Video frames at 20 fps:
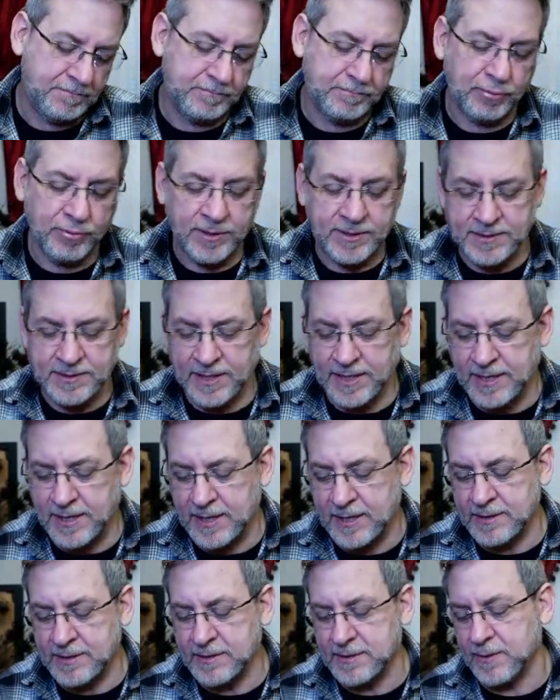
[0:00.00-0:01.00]

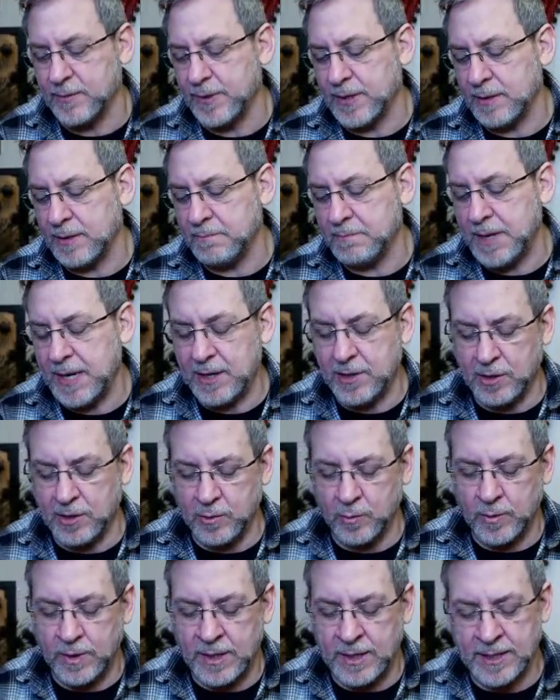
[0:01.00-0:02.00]
presented so we can make our
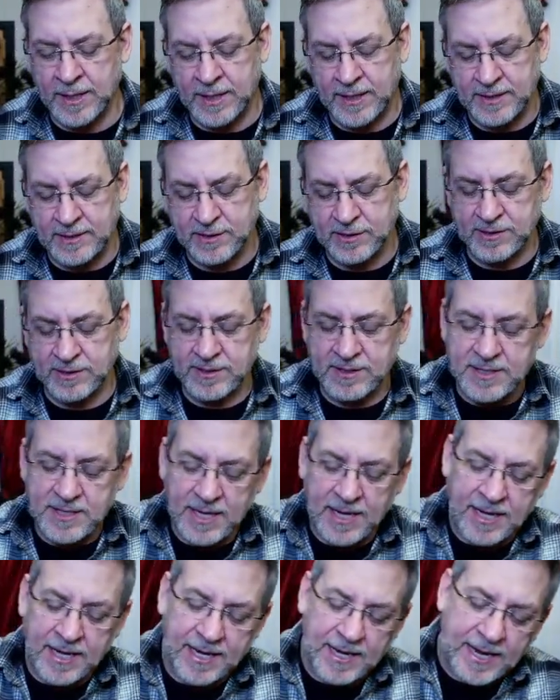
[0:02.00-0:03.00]
wine, and it's just
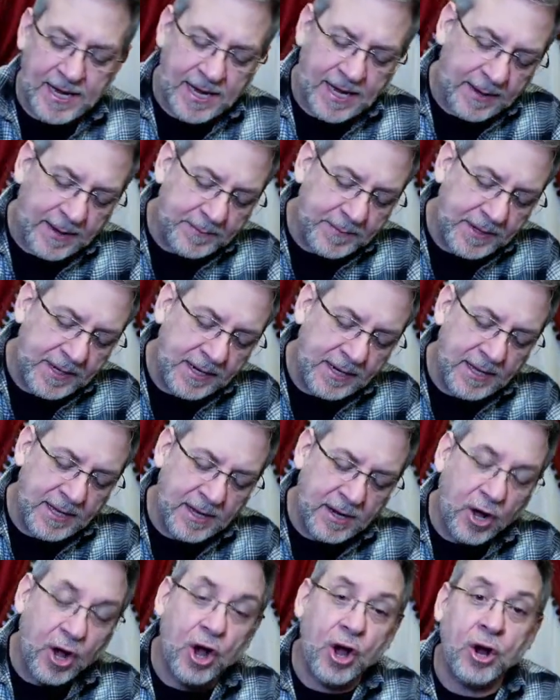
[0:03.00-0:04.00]
not happening
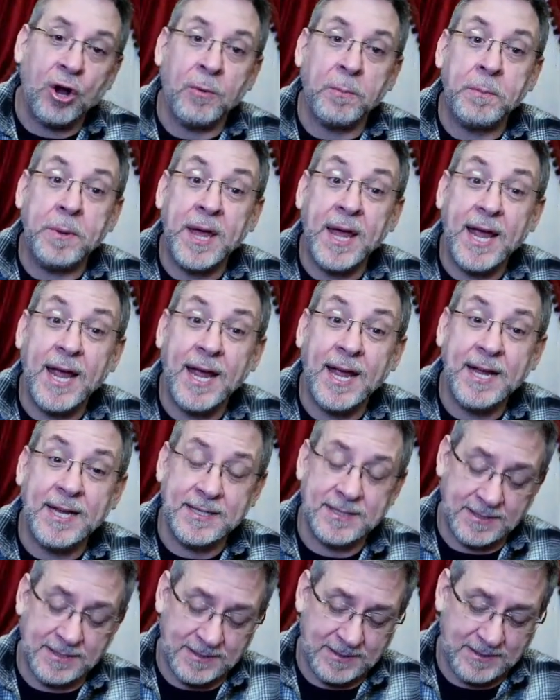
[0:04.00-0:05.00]
at our
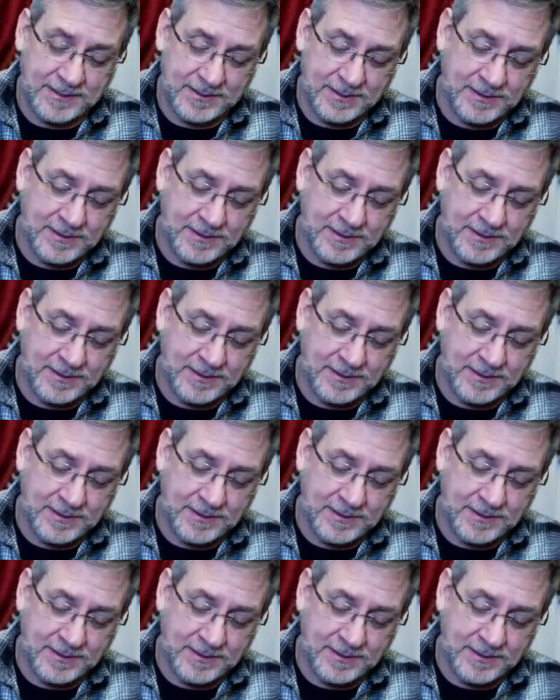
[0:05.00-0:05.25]
pace.